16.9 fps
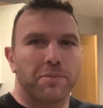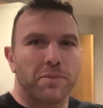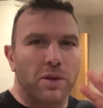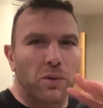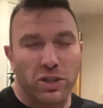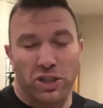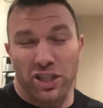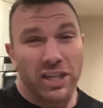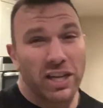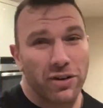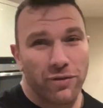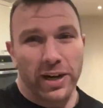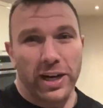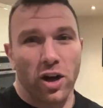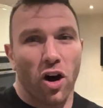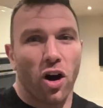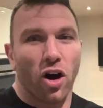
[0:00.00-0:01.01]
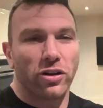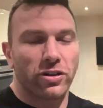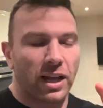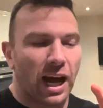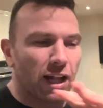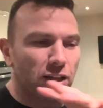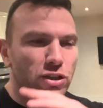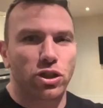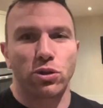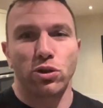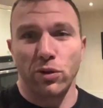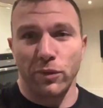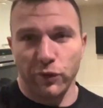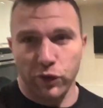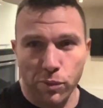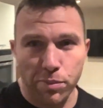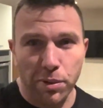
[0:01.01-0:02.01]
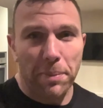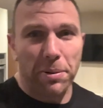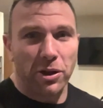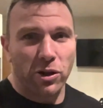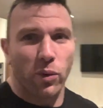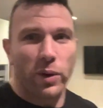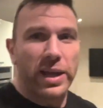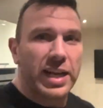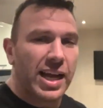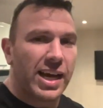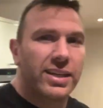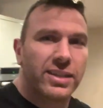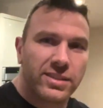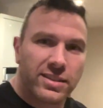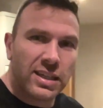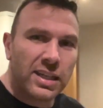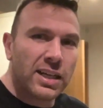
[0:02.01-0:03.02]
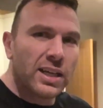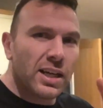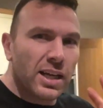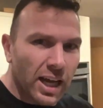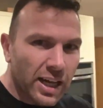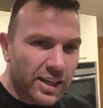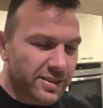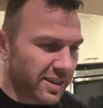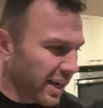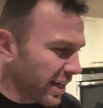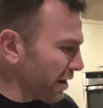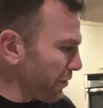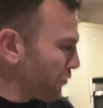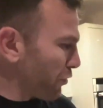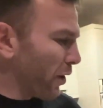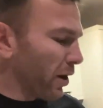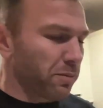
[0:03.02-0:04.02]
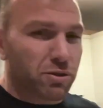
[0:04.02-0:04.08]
Which I didn't record. I'll do some food prep at the weekend and take you through it.